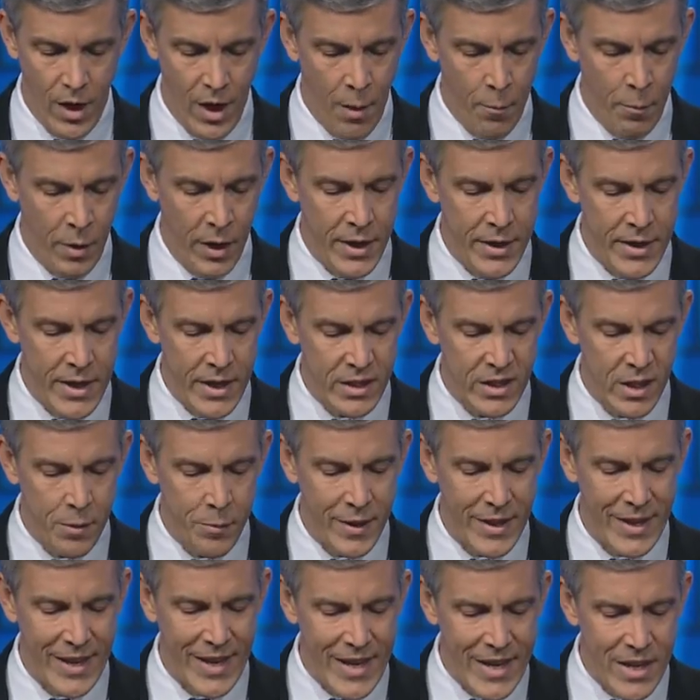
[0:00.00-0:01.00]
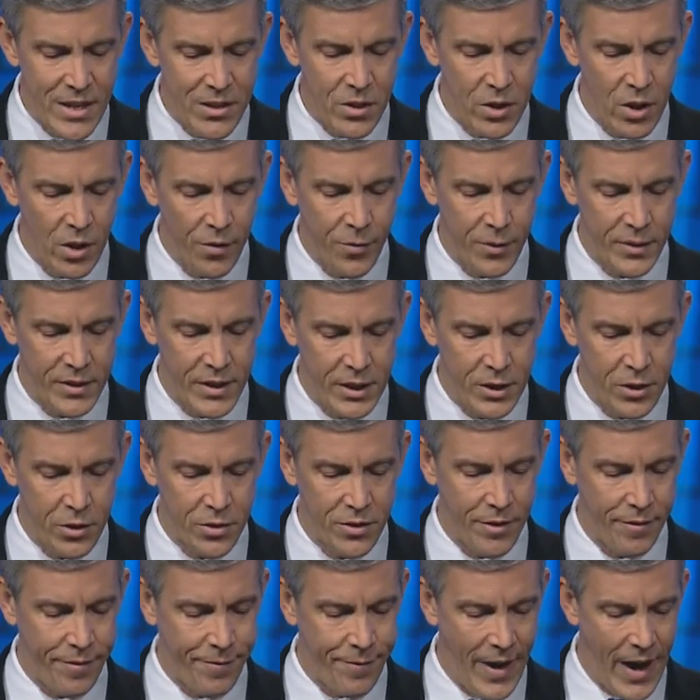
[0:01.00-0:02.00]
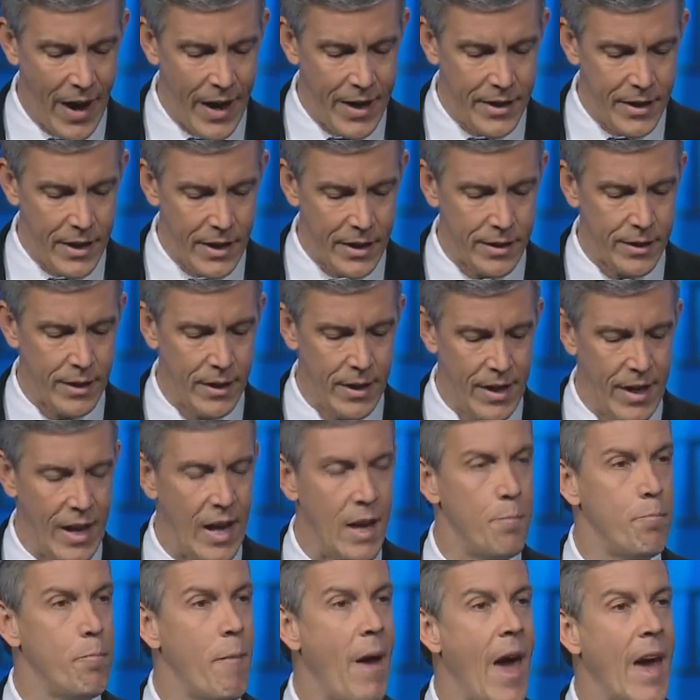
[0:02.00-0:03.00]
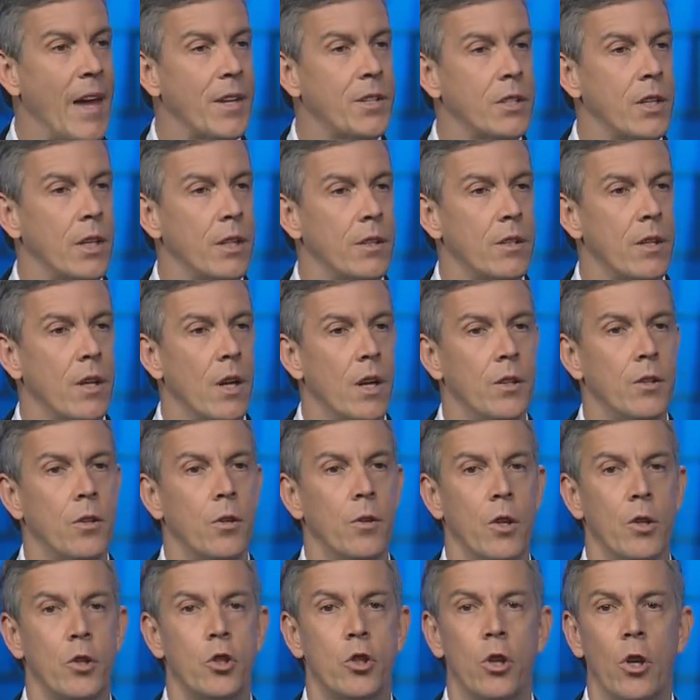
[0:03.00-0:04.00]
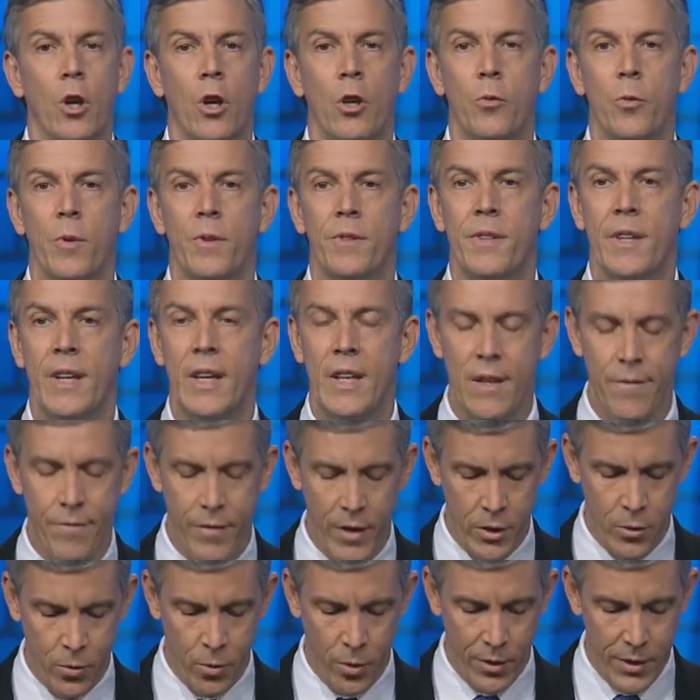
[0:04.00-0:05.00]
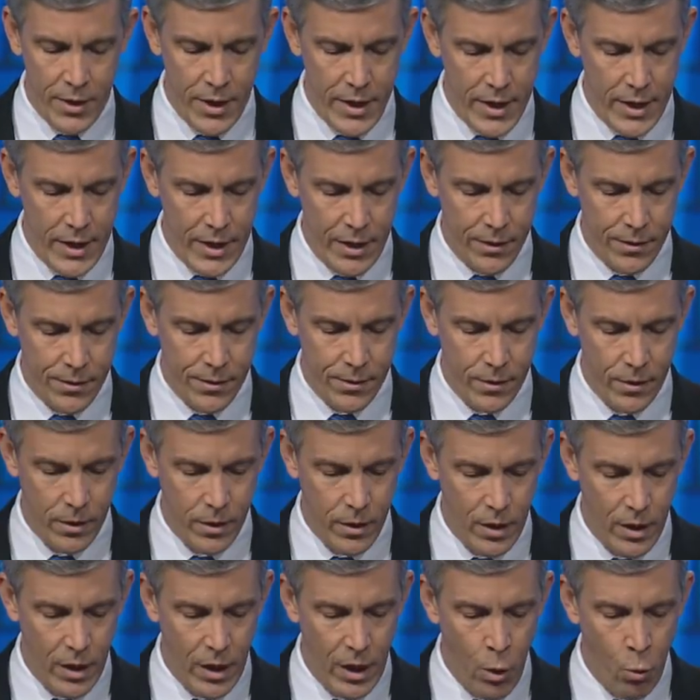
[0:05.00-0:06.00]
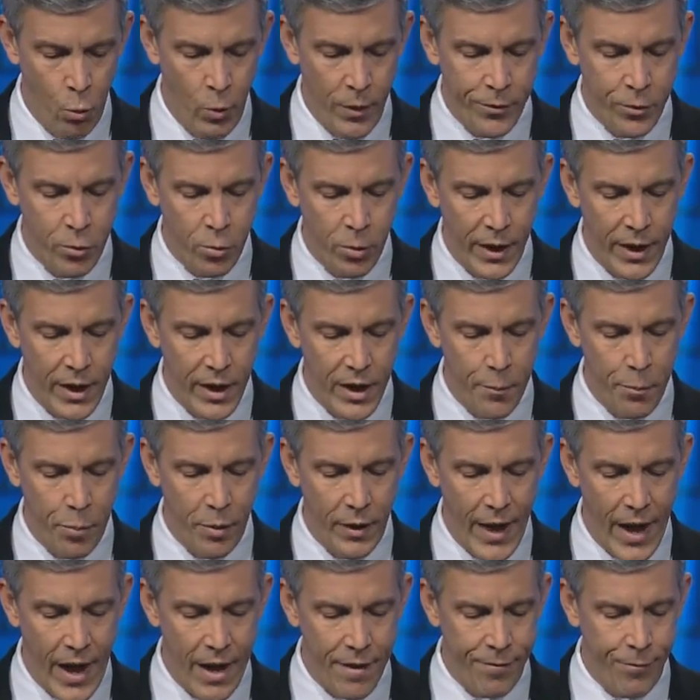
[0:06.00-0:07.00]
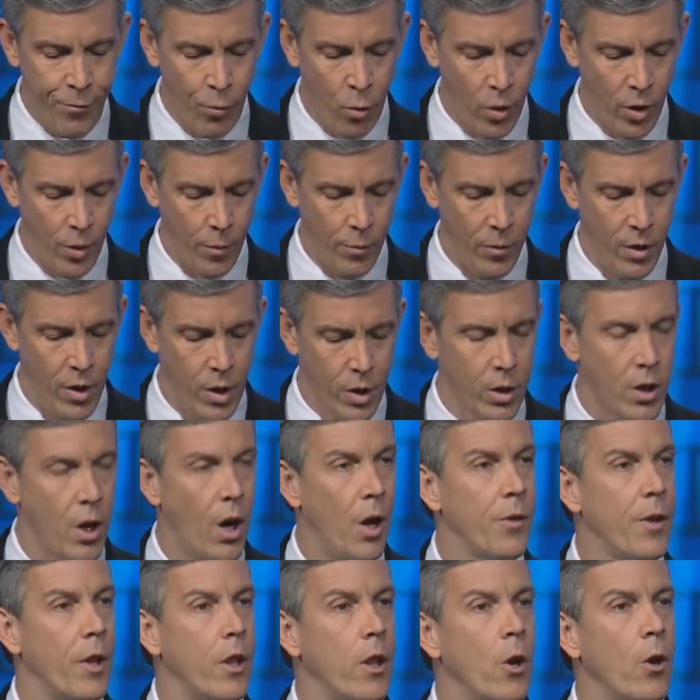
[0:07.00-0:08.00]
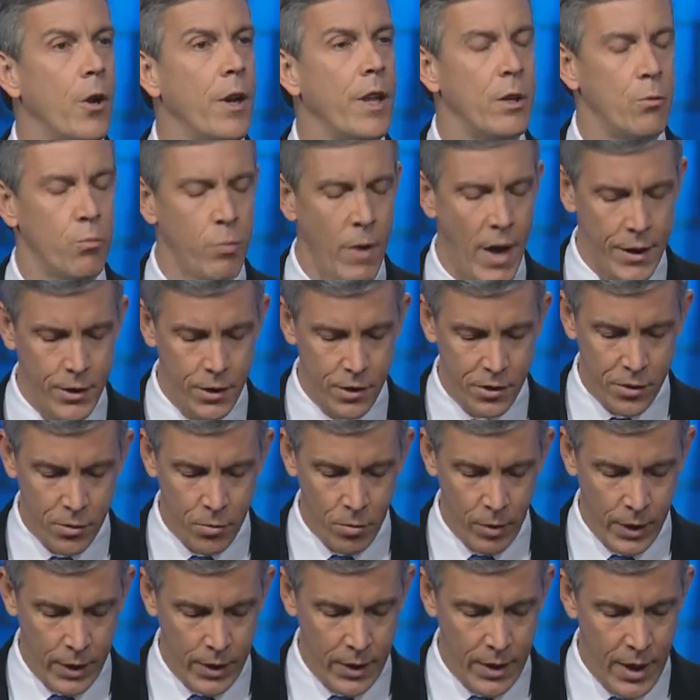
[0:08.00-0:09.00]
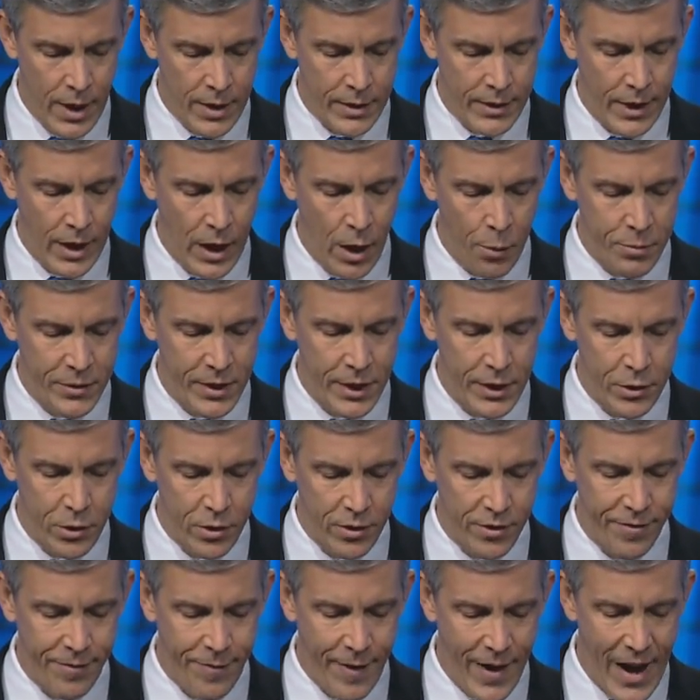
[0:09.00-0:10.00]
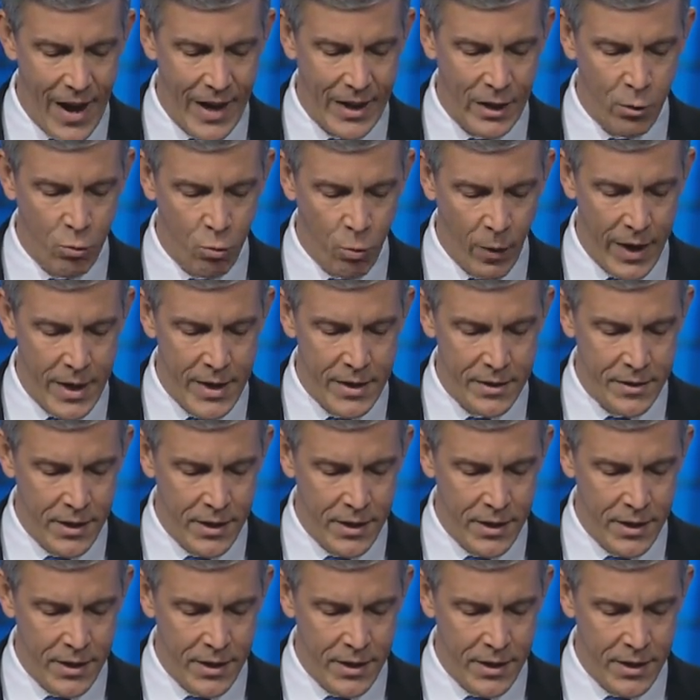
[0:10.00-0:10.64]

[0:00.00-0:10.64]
But it needs to be easier for teachers to find it and match it to their children's individual needs. We've created a platform called the Learning Registry to help teachers find great